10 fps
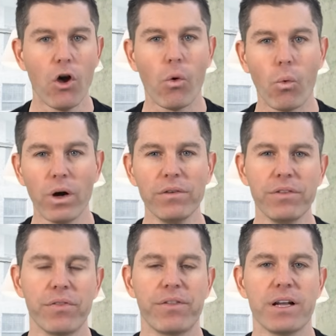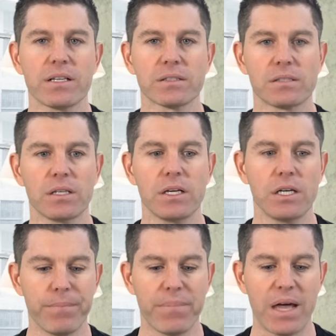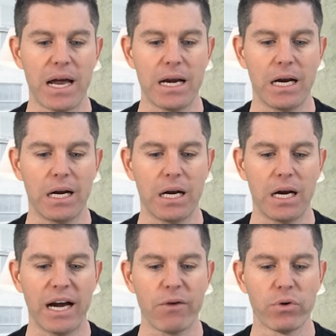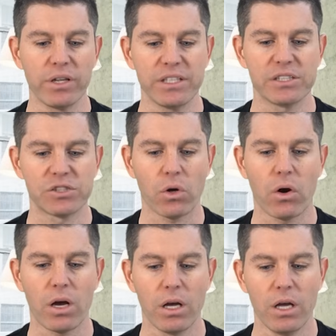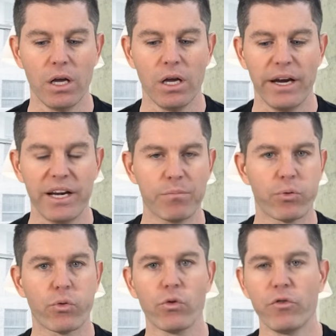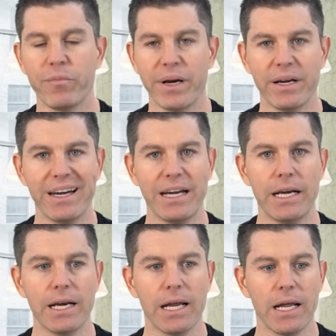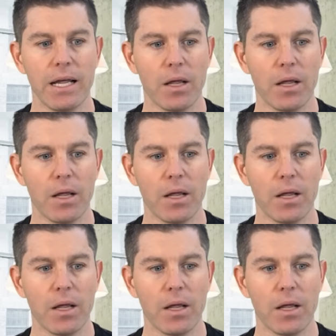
one of the things that I really saw an improvement in